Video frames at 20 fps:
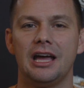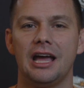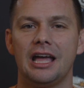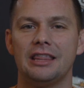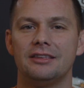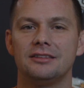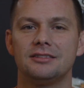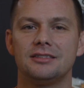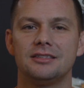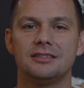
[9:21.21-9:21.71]

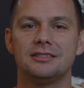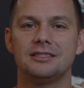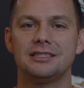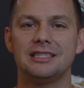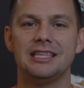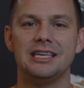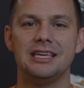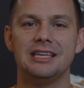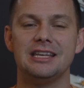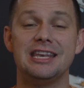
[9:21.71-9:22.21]
This is
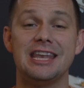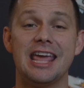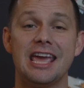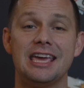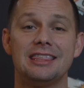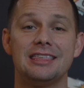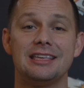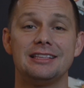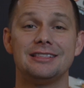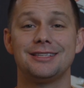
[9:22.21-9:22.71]
the
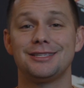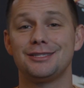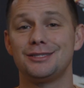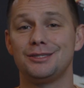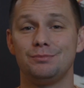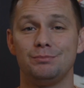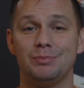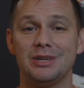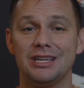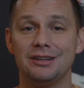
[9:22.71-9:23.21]
Nathan
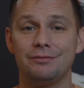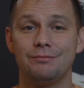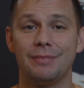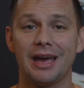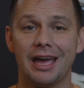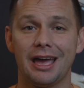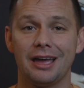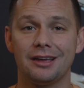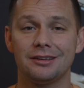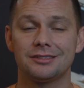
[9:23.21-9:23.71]

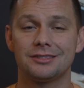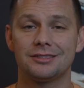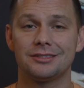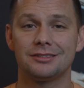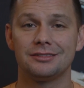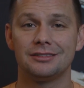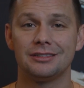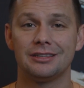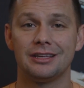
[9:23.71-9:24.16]
Speedmax.